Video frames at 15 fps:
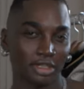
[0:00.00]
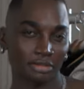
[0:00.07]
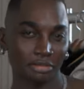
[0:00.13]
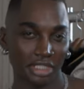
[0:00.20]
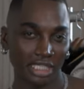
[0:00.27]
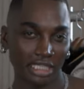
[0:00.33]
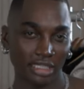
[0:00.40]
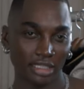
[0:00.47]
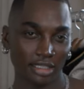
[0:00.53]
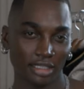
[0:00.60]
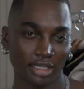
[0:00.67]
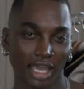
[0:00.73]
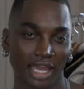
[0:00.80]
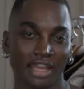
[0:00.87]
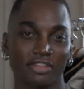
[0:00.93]
on me.
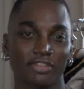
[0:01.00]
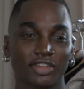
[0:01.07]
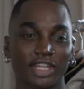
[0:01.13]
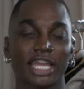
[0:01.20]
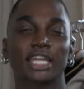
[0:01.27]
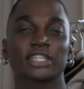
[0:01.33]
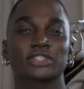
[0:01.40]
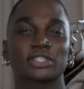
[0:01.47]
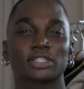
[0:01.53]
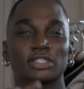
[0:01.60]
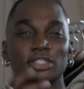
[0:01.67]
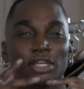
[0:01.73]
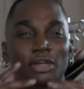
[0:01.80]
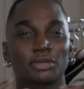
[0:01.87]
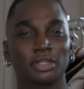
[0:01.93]
And I feel like I just look
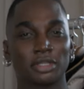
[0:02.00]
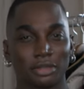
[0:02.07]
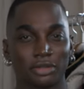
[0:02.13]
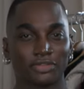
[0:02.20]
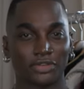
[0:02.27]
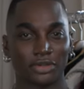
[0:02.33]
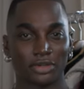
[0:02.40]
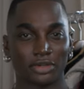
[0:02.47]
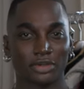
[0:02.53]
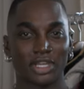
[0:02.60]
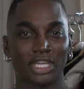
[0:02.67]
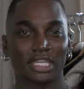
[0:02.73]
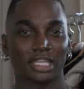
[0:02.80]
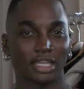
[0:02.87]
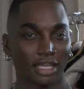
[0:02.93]
so youthful
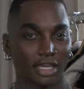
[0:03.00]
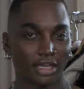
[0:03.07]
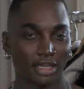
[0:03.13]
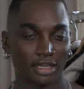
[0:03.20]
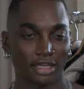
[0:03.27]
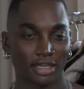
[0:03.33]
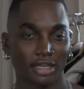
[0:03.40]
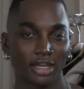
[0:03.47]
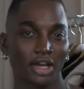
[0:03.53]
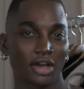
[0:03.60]
and young